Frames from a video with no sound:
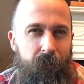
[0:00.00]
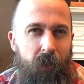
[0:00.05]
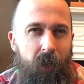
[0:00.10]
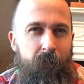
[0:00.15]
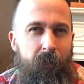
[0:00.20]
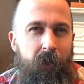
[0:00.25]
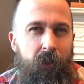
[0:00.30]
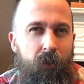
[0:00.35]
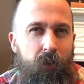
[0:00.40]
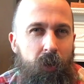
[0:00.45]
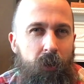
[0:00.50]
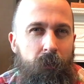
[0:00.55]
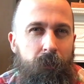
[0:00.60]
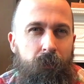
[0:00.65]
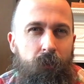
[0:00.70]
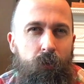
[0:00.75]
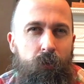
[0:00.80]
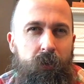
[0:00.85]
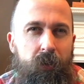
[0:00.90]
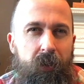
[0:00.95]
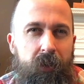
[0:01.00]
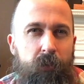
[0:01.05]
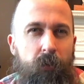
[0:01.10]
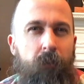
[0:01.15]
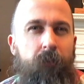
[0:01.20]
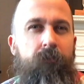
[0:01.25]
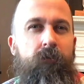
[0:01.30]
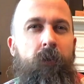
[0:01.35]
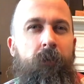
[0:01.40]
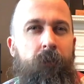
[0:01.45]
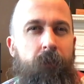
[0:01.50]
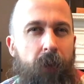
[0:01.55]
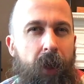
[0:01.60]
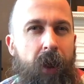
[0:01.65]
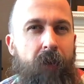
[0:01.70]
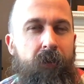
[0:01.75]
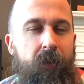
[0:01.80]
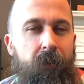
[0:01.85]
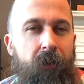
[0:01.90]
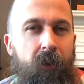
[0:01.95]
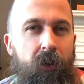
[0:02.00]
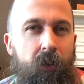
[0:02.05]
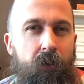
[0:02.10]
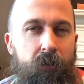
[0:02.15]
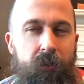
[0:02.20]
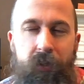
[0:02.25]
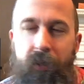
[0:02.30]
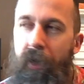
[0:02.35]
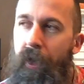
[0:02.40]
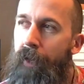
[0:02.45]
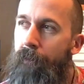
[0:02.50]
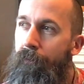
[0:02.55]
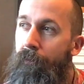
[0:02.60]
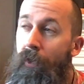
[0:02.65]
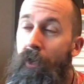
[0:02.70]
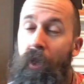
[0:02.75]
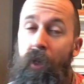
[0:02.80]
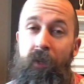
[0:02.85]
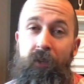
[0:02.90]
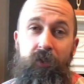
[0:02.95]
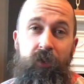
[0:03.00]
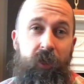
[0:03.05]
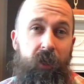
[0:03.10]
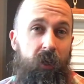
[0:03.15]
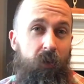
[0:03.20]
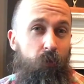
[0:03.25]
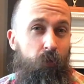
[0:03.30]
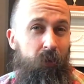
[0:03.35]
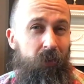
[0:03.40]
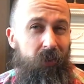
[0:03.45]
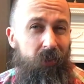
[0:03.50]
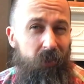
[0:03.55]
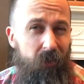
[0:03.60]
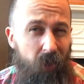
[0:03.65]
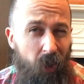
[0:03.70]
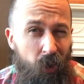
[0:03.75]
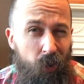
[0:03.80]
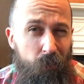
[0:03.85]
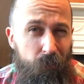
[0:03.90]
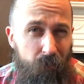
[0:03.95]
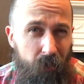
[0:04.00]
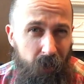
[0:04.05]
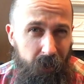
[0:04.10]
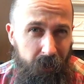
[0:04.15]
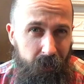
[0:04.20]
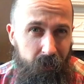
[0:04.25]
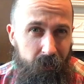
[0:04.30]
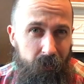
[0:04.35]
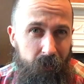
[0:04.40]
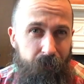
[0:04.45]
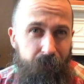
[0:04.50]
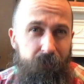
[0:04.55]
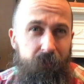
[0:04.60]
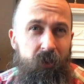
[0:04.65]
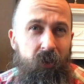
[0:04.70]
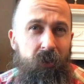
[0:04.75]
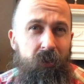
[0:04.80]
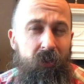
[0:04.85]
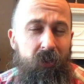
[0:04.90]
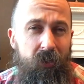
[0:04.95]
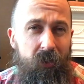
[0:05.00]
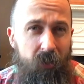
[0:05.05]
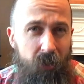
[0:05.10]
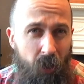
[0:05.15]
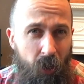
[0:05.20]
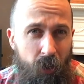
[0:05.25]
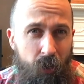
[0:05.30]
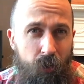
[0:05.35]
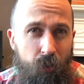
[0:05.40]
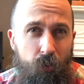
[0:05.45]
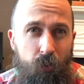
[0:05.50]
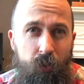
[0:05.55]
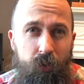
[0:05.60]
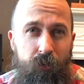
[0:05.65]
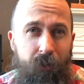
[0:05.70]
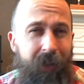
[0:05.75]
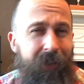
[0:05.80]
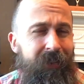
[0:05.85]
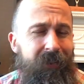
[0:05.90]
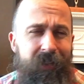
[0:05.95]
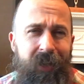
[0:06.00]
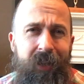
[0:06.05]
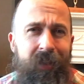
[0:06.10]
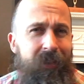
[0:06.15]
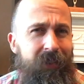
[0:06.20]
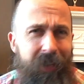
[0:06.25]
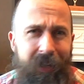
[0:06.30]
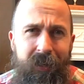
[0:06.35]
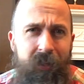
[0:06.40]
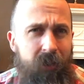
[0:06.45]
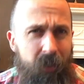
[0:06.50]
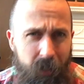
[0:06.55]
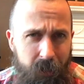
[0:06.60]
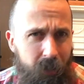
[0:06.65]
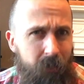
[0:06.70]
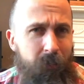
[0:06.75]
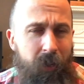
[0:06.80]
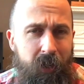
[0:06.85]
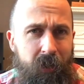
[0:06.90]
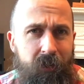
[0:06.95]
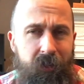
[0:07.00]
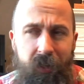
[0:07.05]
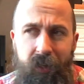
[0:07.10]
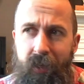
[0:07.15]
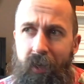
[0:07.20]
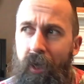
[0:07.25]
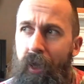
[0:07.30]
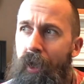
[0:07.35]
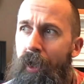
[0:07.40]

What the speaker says: I'd been looking forward to this one for a very, very long time. Last year it was so brilliant, just so transcendentally amazing.